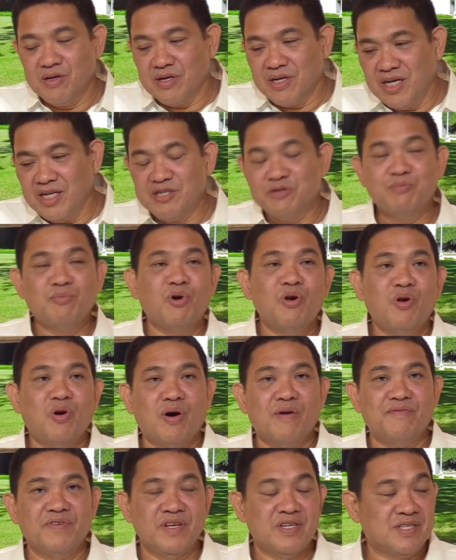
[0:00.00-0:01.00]
really small
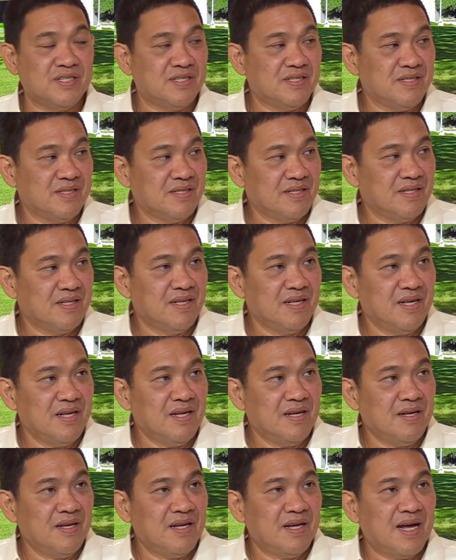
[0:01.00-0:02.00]
office
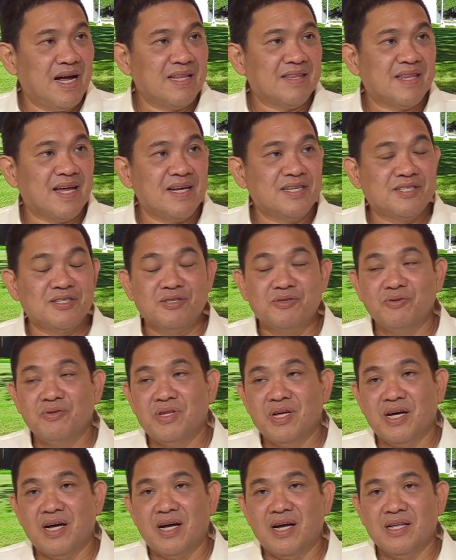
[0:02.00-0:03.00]
attached to
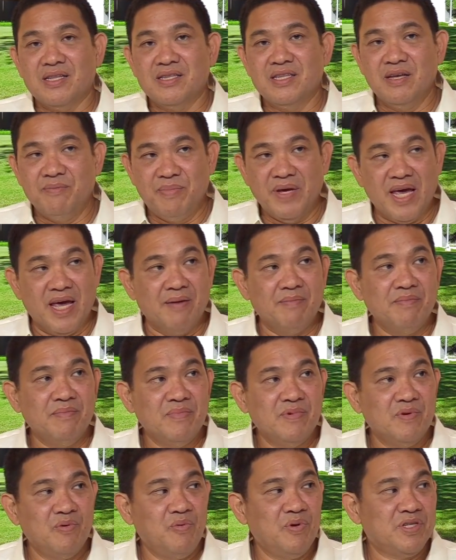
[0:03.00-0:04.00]
the DBM,
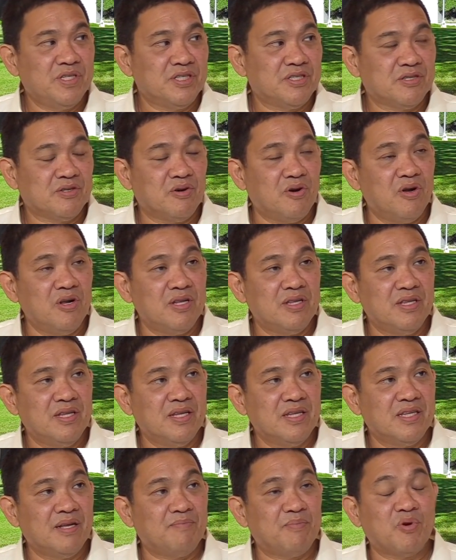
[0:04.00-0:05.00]
which is called
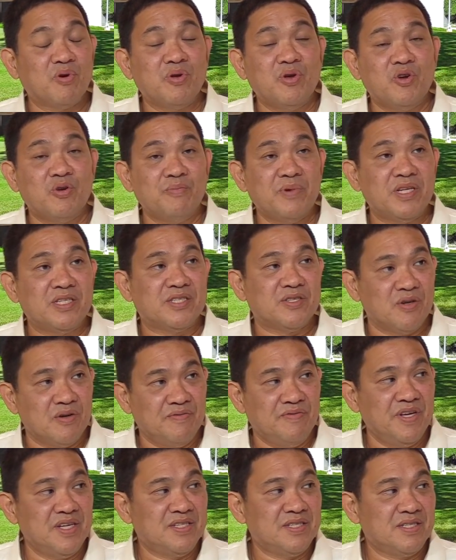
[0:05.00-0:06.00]
the Procurement
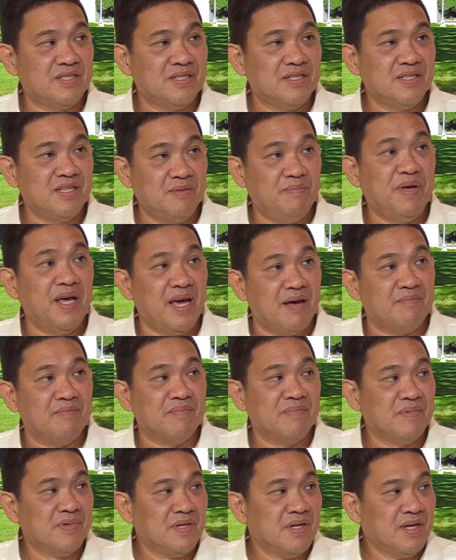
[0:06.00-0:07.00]
Service DBM.
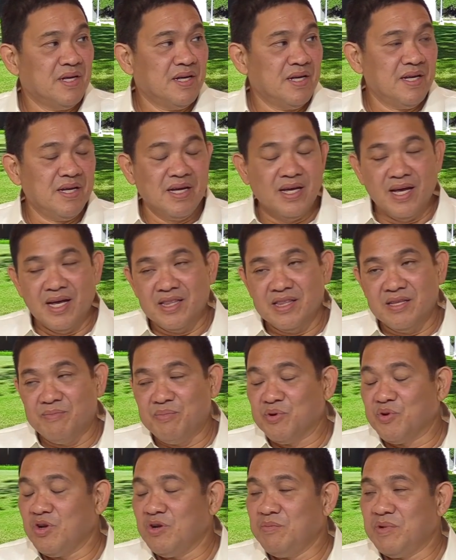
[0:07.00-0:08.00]
And the
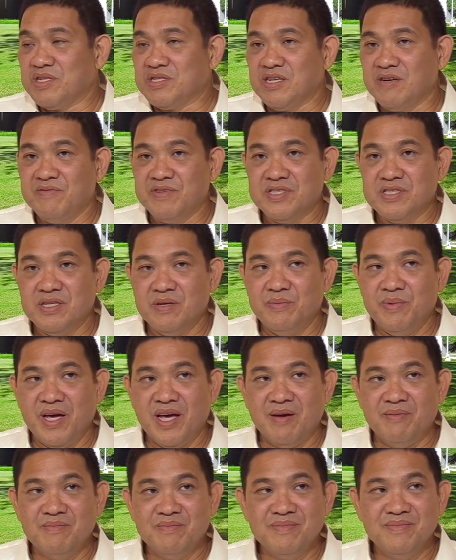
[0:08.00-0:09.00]
Procurement Service
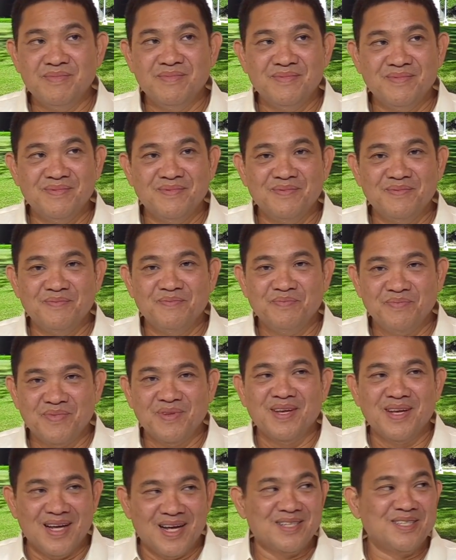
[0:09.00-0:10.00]
DBM,
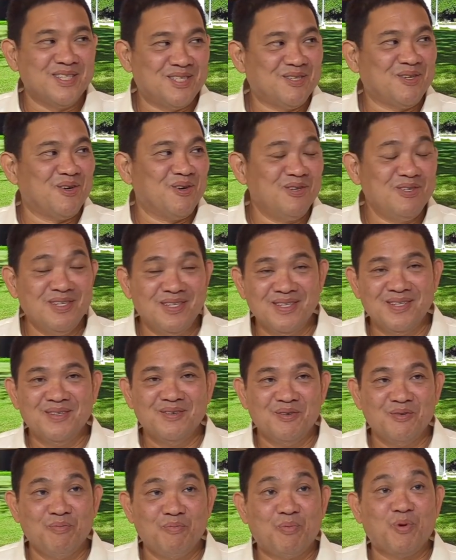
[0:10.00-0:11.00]
as it's called,
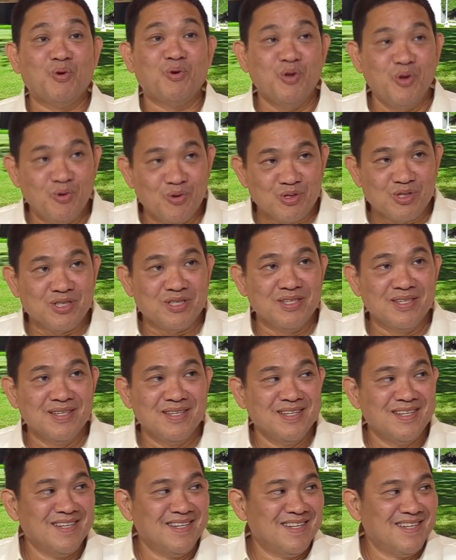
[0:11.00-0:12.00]
procures
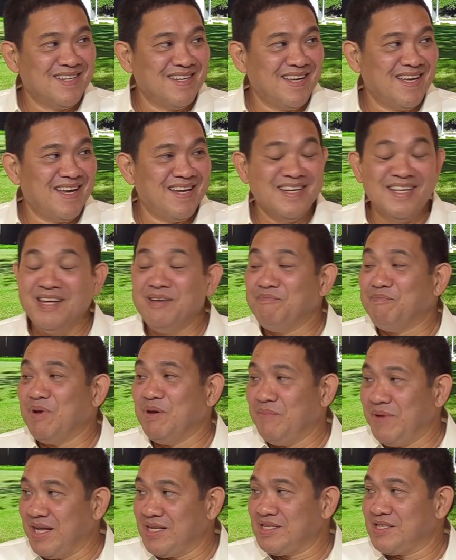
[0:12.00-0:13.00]
and
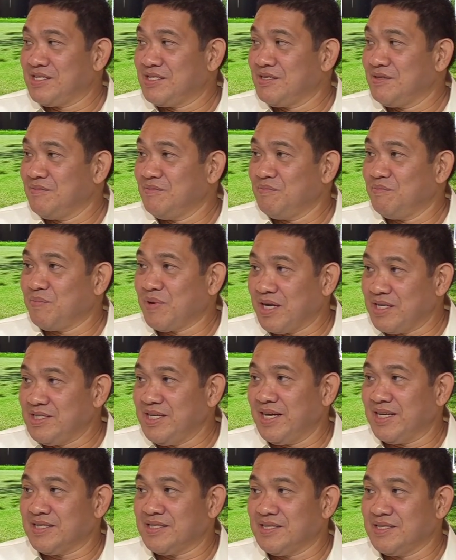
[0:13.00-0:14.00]
implements
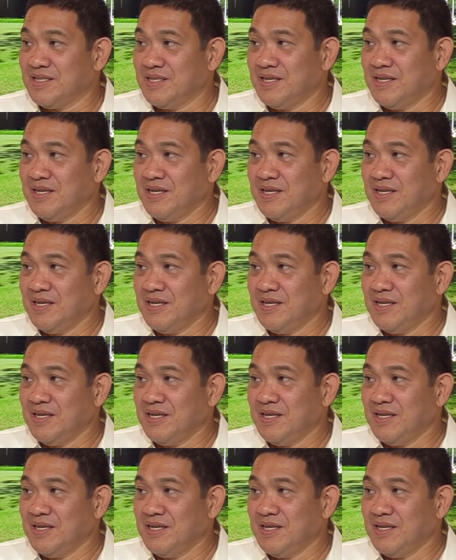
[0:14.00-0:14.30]
projects.